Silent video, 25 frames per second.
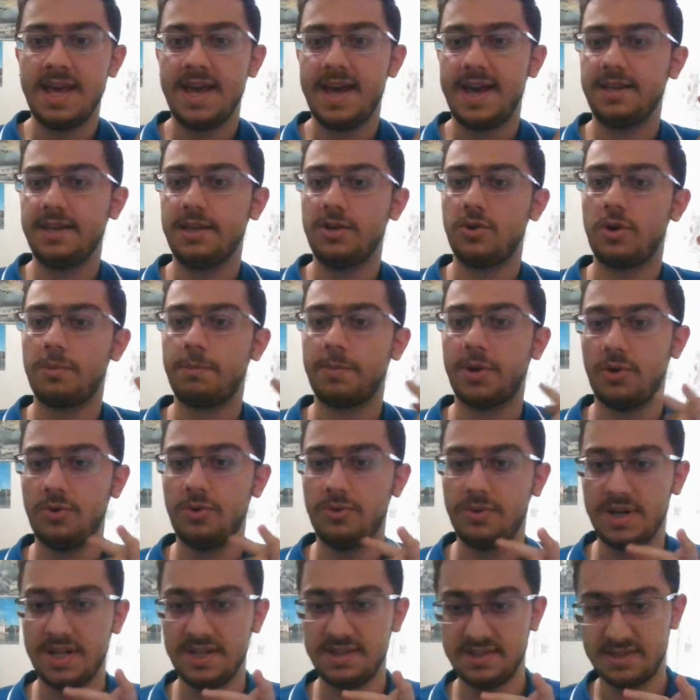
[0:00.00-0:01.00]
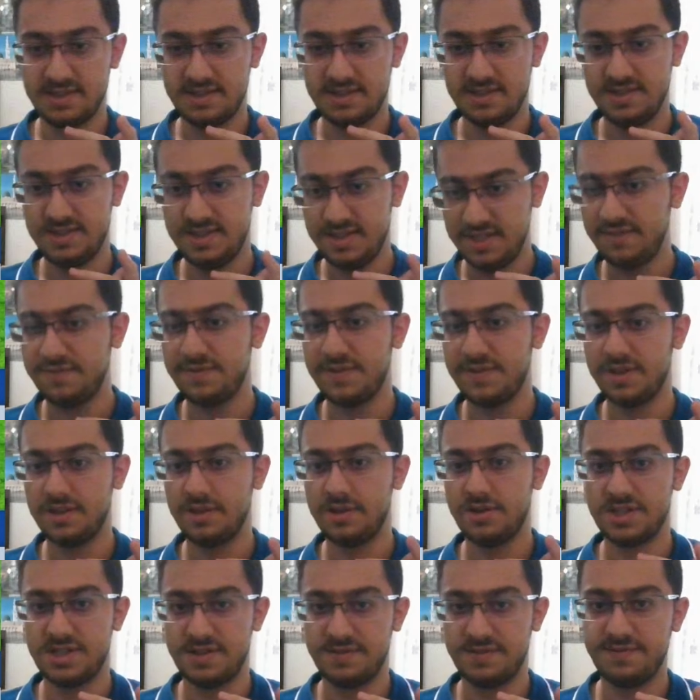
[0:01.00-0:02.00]
and your opponent's
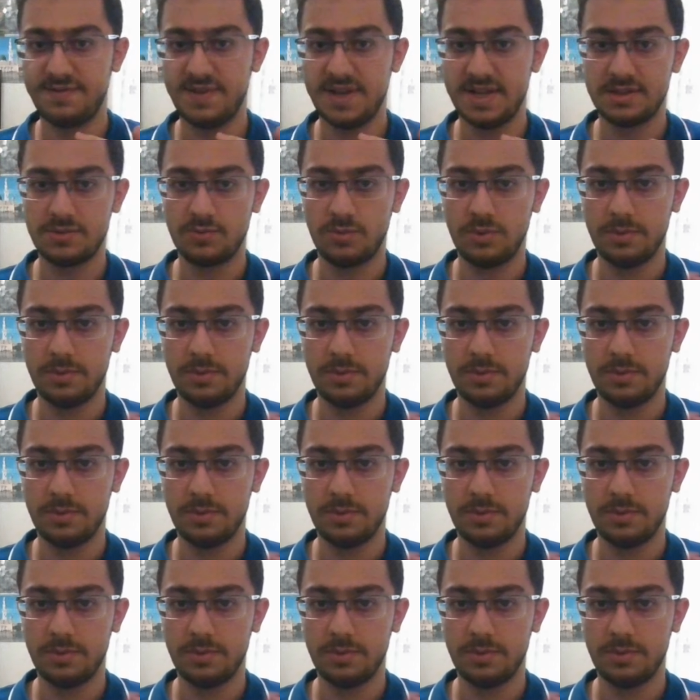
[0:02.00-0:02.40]
defender's defense